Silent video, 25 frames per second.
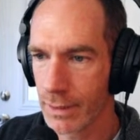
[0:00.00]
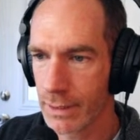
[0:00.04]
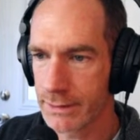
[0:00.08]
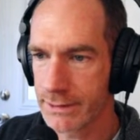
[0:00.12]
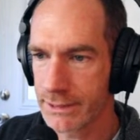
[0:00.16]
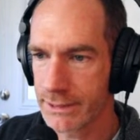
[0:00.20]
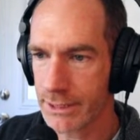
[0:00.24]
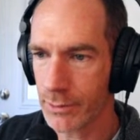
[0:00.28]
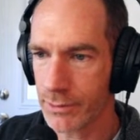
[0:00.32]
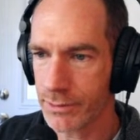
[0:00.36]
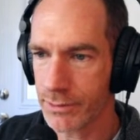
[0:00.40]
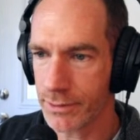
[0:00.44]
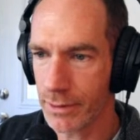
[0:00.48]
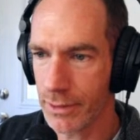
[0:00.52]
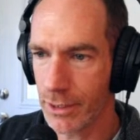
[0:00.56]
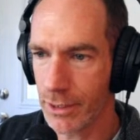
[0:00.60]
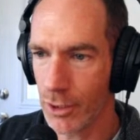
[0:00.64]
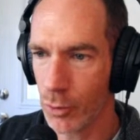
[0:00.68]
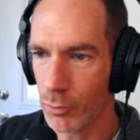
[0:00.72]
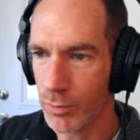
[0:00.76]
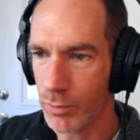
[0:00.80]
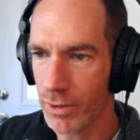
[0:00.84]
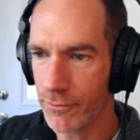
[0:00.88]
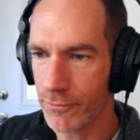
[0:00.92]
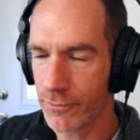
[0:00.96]
Let's see what the
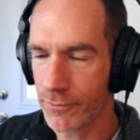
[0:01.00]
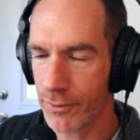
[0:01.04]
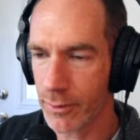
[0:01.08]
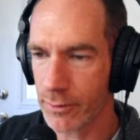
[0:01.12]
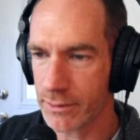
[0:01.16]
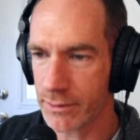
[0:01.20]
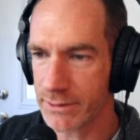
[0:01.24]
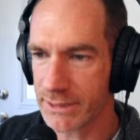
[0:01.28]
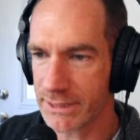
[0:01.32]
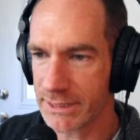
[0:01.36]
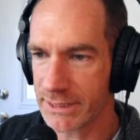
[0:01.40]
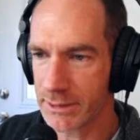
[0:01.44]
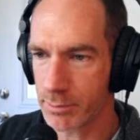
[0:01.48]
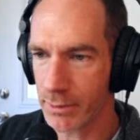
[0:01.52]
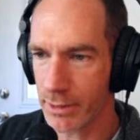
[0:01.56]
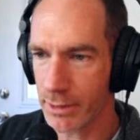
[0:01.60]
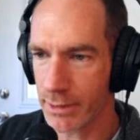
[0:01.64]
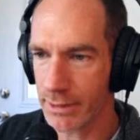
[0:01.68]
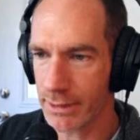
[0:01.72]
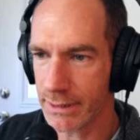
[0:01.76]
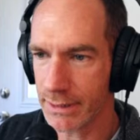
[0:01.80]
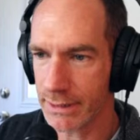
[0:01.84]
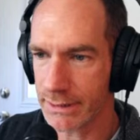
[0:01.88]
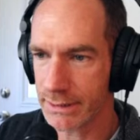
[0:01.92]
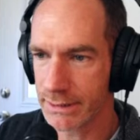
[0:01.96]
low mid frequency
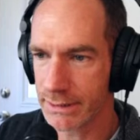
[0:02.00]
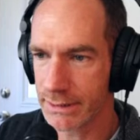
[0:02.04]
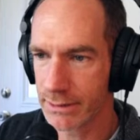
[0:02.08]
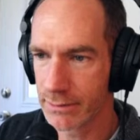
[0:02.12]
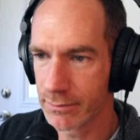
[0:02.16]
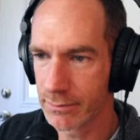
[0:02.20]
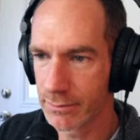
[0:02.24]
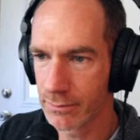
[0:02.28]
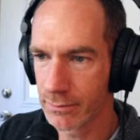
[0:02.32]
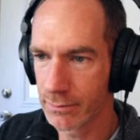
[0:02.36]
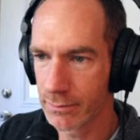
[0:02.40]
spread is.